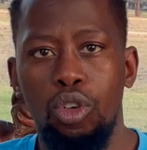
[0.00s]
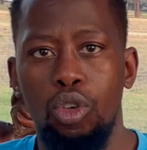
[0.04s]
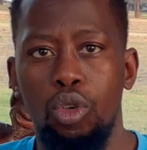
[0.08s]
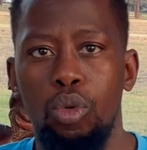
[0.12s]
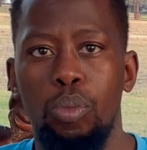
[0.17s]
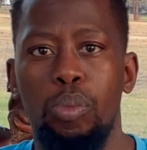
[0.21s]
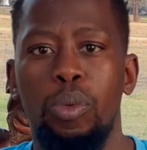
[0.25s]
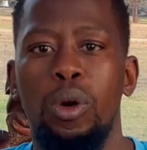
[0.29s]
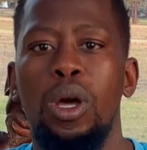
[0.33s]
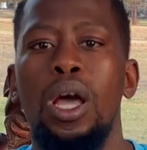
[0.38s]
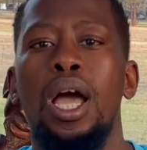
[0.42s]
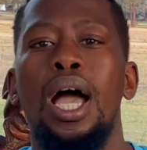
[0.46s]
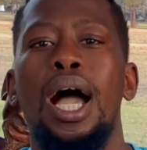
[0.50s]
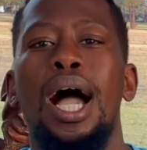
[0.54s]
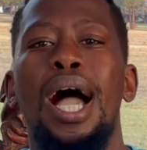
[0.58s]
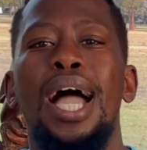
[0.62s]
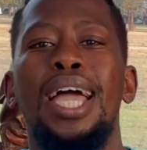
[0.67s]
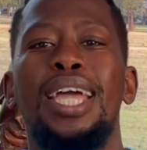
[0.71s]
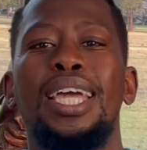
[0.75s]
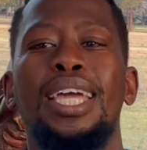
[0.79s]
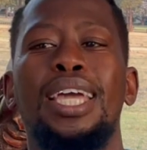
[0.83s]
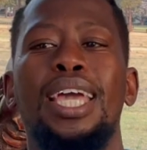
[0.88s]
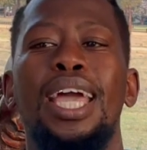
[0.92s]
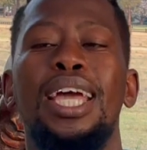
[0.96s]
Group,
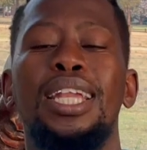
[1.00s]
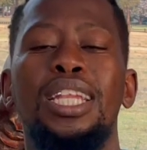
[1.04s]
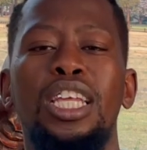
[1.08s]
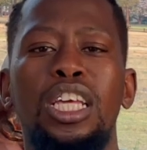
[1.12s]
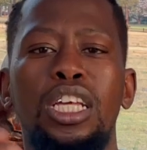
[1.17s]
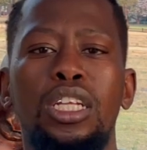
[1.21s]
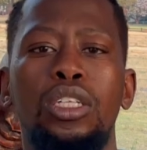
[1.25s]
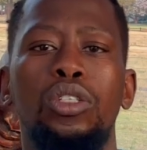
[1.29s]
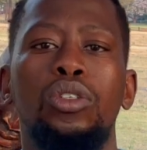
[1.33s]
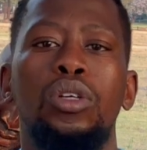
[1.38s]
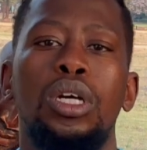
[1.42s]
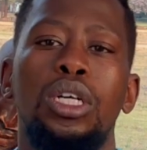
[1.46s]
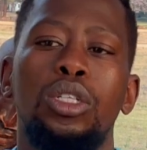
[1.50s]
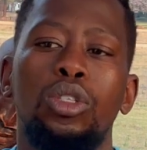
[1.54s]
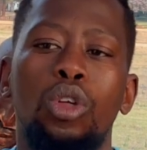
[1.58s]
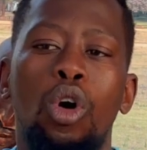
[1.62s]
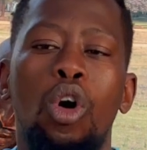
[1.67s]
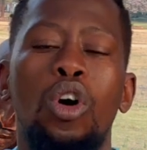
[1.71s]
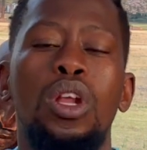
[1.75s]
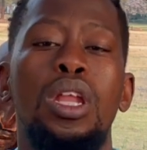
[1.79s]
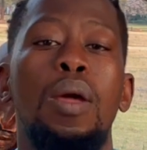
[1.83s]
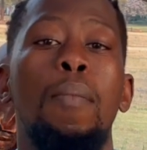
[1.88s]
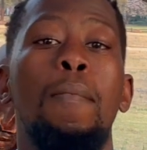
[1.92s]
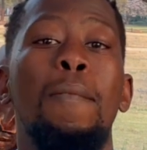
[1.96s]
I get interest
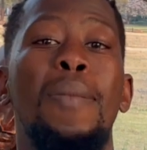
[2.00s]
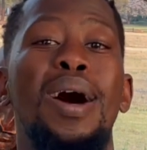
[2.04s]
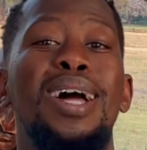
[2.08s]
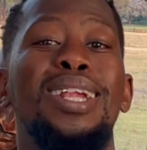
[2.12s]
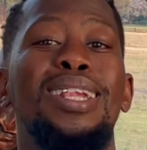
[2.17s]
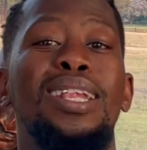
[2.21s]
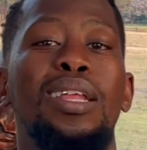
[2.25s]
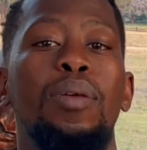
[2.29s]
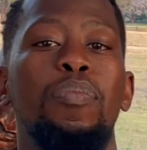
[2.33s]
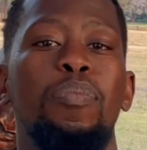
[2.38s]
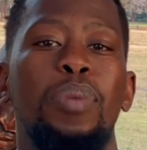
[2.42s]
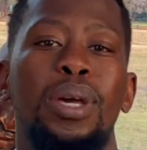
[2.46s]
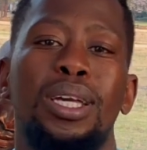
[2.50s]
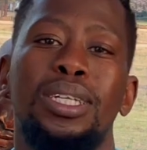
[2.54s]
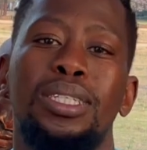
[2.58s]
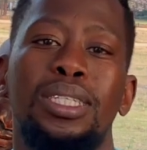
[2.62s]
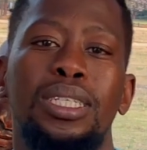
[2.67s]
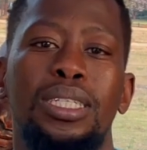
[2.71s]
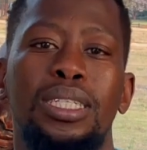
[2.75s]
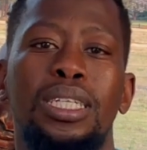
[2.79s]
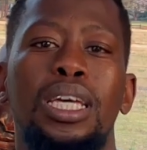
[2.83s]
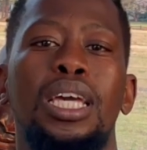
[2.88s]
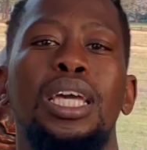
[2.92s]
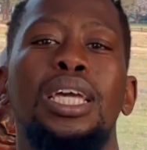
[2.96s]
on a monthly
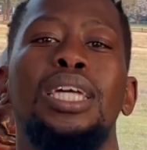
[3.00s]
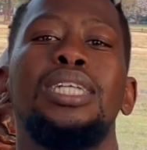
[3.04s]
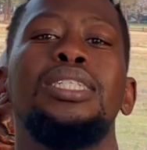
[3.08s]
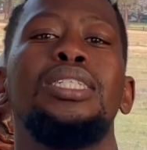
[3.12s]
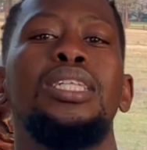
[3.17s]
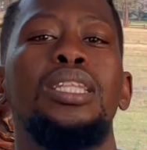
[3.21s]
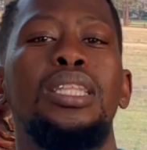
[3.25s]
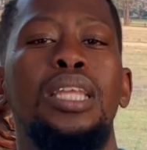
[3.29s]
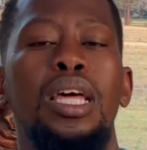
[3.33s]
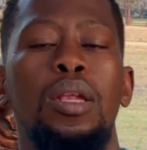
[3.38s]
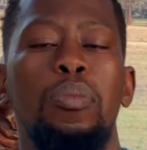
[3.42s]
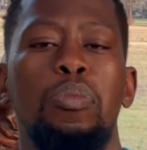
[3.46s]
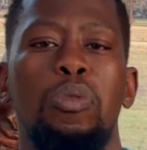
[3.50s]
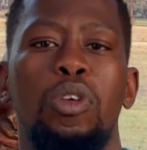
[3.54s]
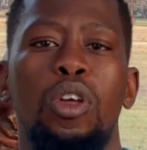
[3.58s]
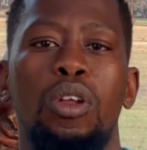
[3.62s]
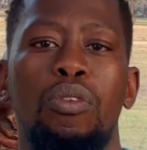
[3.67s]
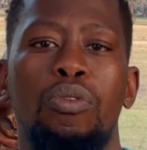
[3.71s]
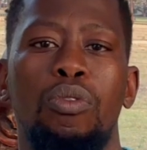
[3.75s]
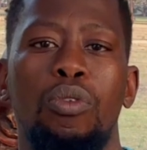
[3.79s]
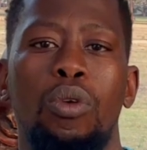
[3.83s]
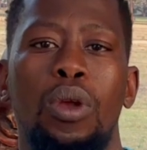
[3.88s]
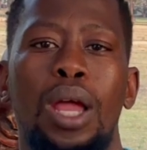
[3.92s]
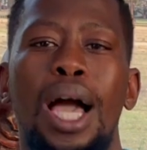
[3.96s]
basis. Isn't that
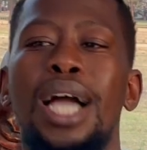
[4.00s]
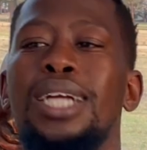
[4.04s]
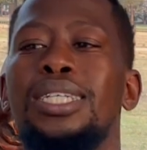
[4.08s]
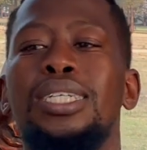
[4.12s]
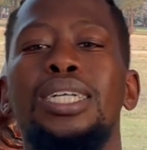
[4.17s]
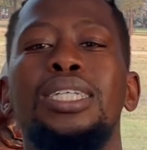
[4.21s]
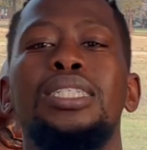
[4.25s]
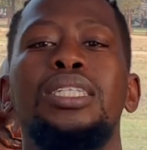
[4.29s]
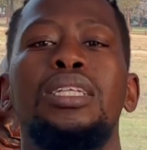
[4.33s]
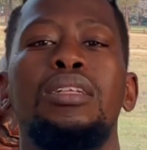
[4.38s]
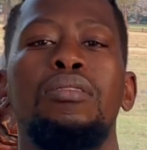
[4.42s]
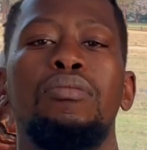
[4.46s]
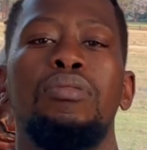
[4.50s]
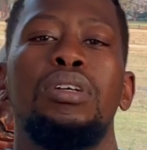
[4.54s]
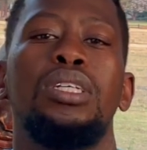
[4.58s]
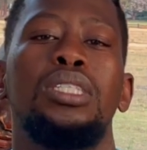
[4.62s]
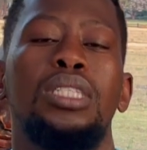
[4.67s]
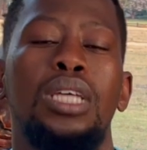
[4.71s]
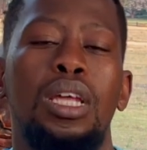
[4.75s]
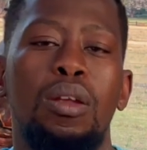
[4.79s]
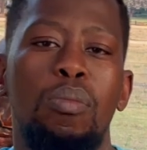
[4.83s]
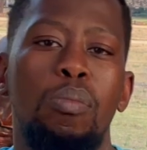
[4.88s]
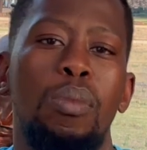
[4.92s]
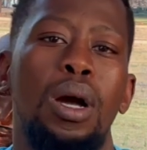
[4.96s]
beautiful? I just
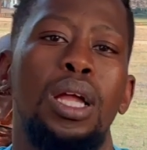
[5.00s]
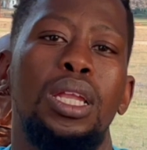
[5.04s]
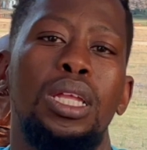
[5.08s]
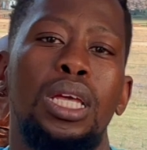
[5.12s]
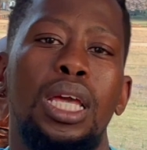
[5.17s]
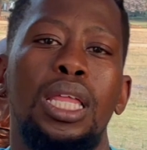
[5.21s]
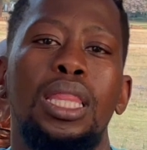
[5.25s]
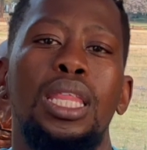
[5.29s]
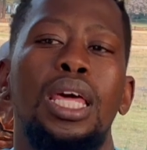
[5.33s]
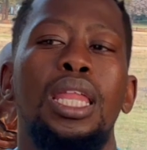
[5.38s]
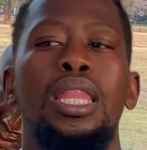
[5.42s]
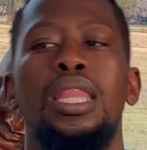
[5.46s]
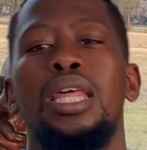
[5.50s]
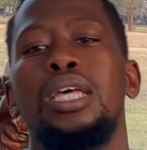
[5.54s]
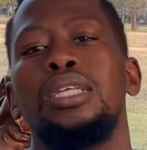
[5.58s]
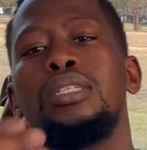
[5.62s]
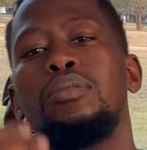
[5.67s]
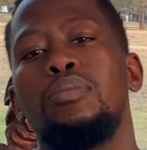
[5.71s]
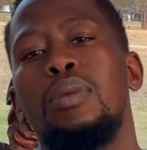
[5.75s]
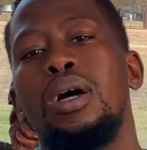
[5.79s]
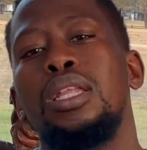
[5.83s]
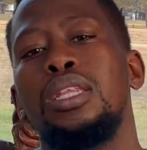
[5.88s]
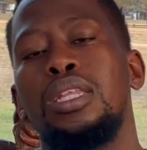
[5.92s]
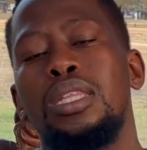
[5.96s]
invested money, and then there's
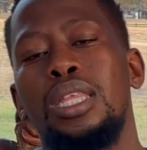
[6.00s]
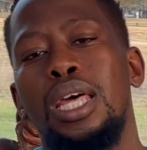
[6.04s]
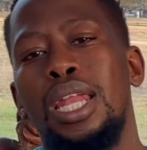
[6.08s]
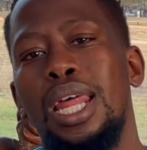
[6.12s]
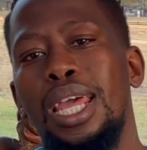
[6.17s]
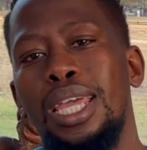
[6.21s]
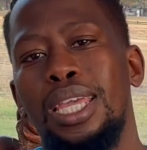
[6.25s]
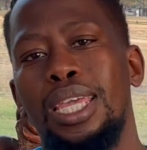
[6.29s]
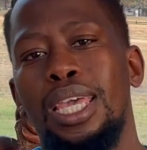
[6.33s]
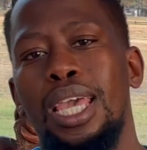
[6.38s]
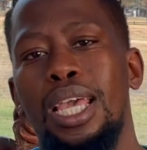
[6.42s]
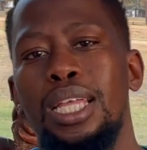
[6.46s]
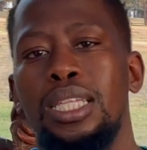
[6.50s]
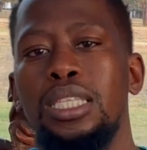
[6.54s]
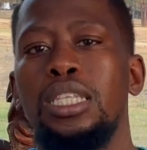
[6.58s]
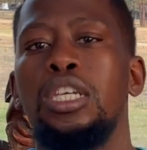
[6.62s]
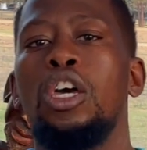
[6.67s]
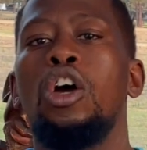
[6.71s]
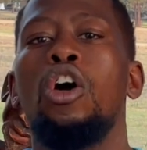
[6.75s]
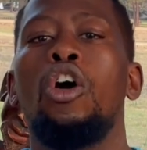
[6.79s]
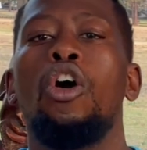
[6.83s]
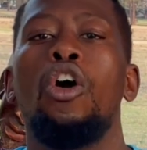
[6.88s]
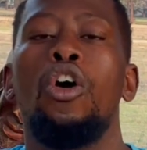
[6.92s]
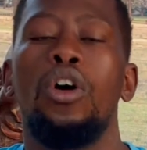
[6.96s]
money that I get
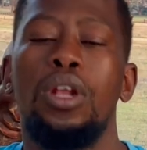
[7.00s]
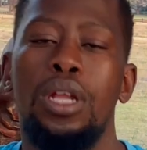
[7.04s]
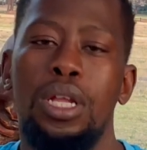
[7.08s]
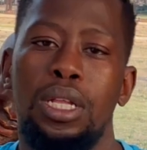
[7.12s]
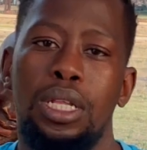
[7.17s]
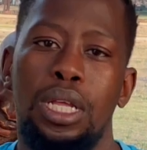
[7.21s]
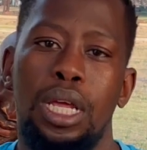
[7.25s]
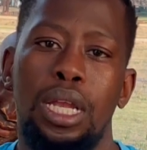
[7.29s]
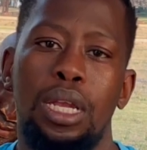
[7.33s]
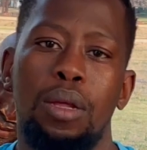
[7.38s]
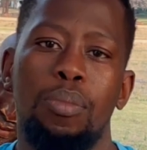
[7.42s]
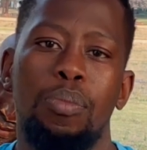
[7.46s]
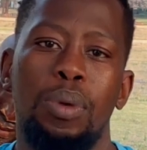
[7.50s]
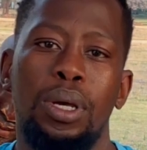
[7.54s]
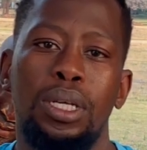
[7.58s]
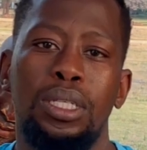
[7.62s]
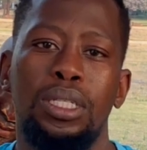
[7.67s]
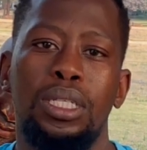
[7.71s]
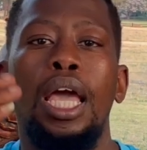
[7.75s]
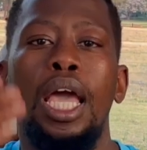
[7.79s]
on a daily basis.